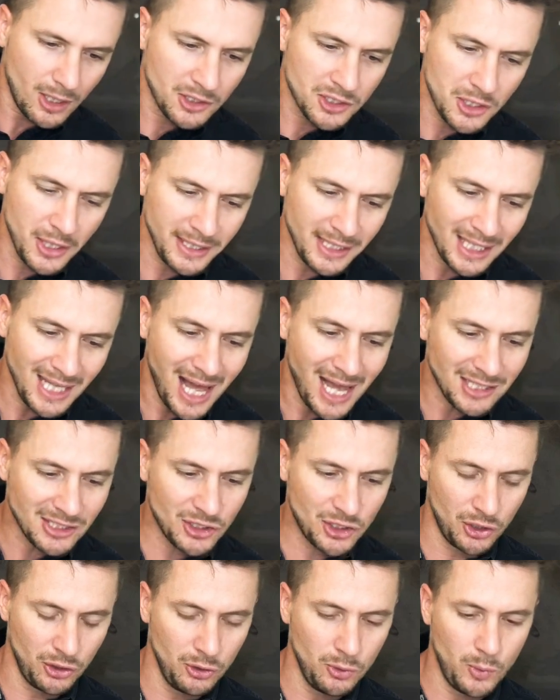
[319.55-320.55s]
So in the
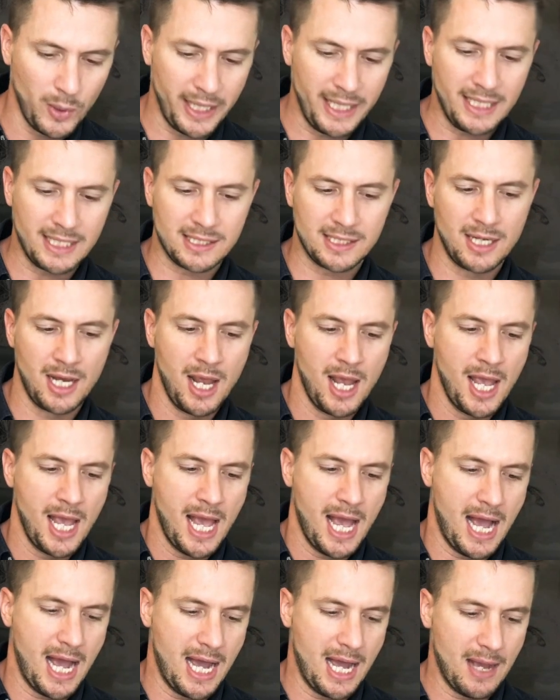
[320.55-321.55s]
last 2 weeks,
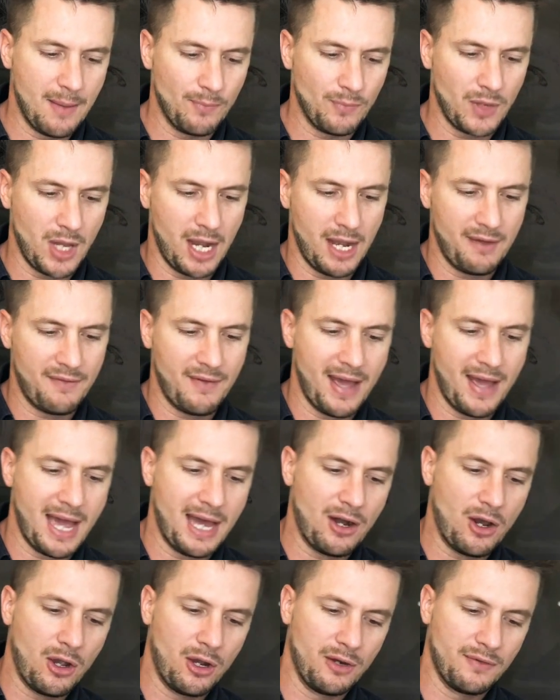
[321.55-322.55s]
I've
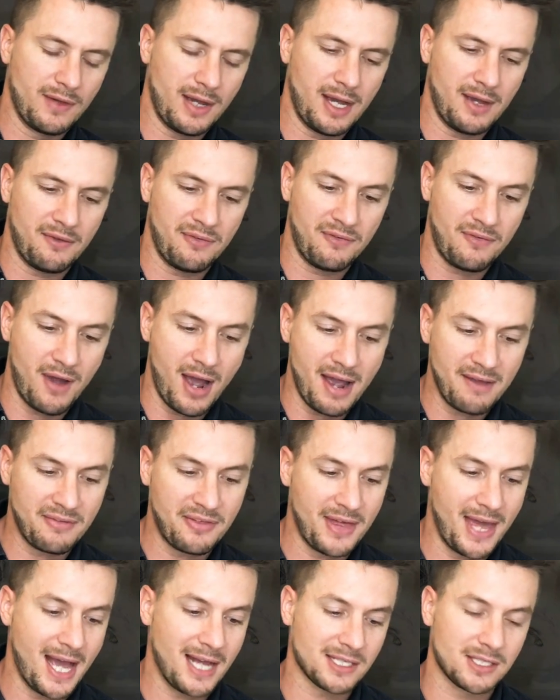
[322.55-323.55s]
had over
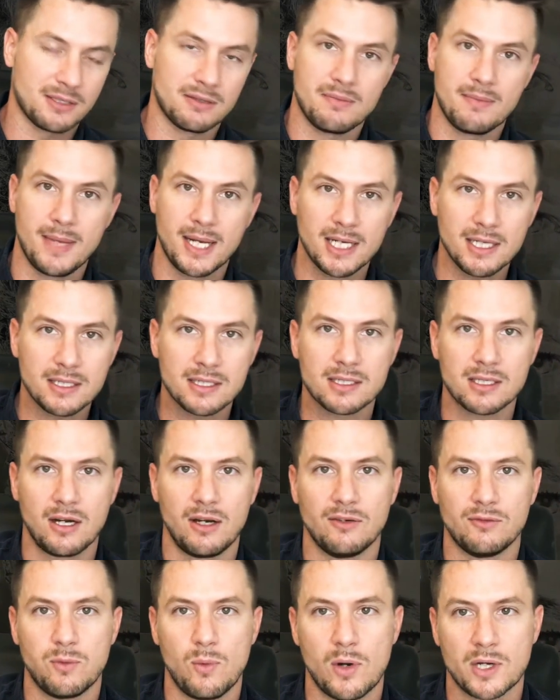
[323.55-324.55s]
5,000 minutes
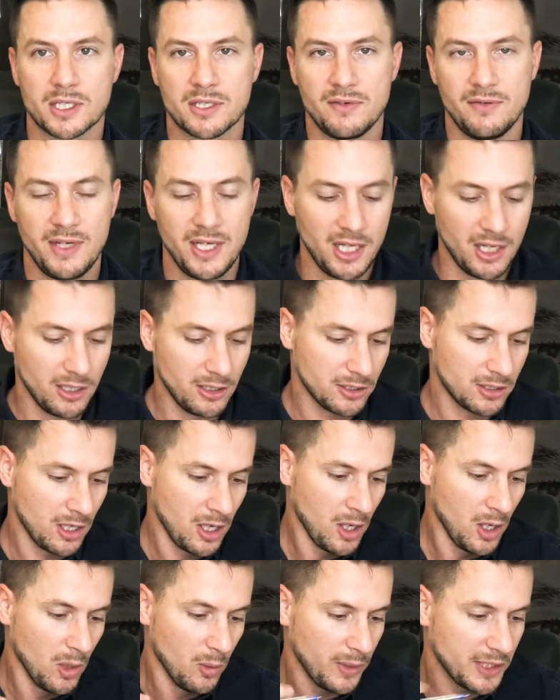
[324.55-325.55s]
of watched videos,
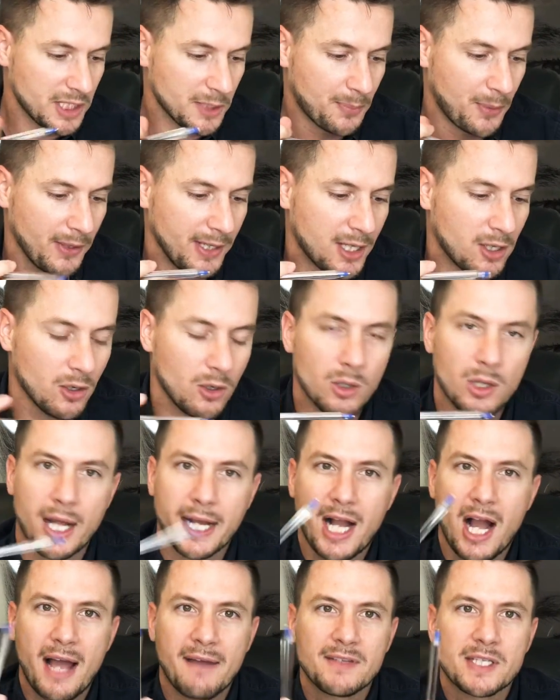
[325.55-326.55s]
which is pretty cool.
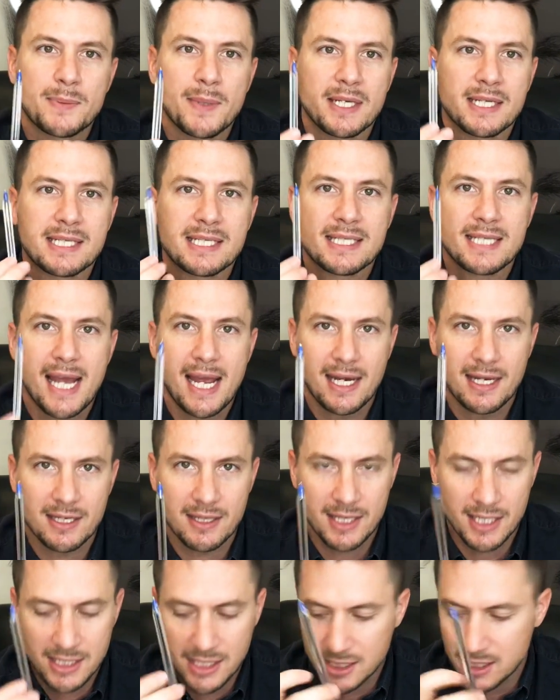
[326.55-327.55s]
Like, I haven't spent a
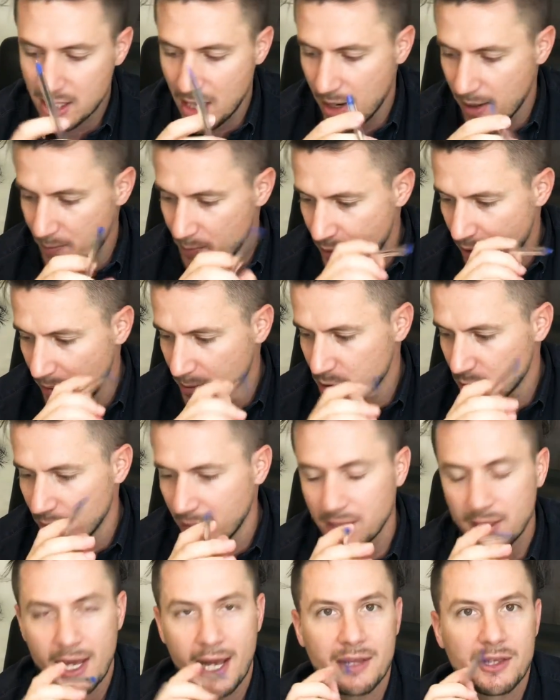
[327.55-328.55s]
cent. This is, I promise you,
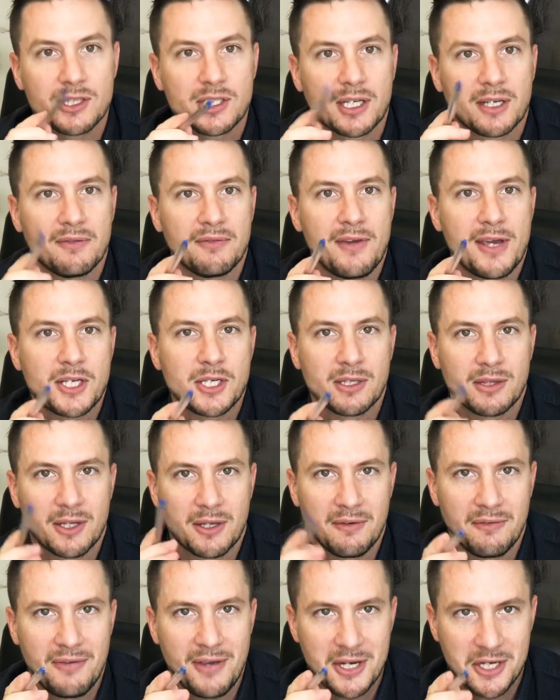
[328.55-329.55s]
and there's a confession. The
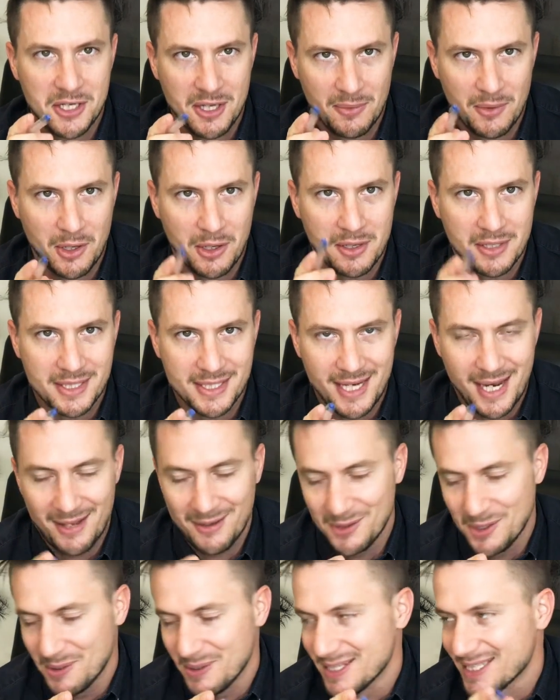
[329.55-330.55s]
confession I'm going to
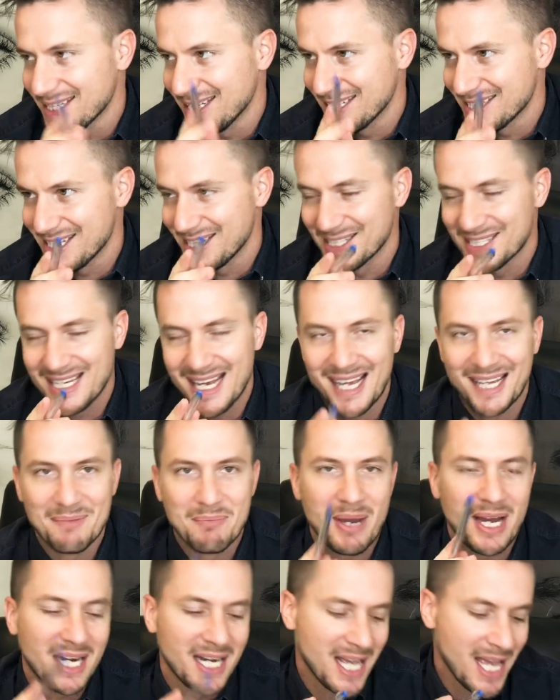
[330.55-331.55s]
tell you is in a
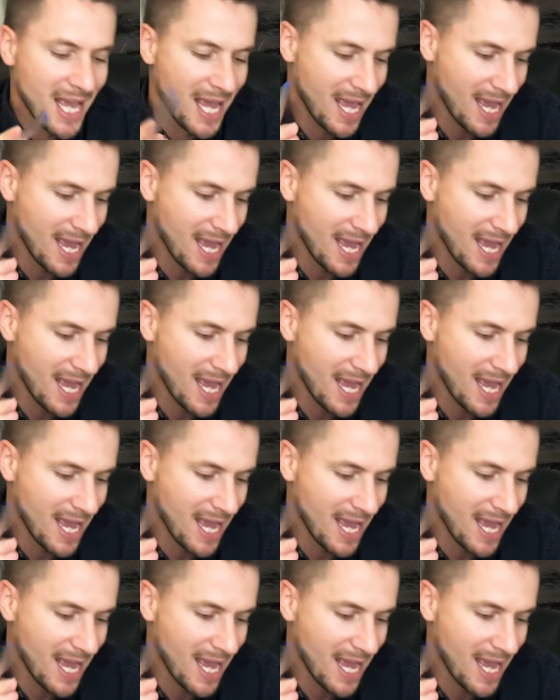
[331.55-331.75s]
second, but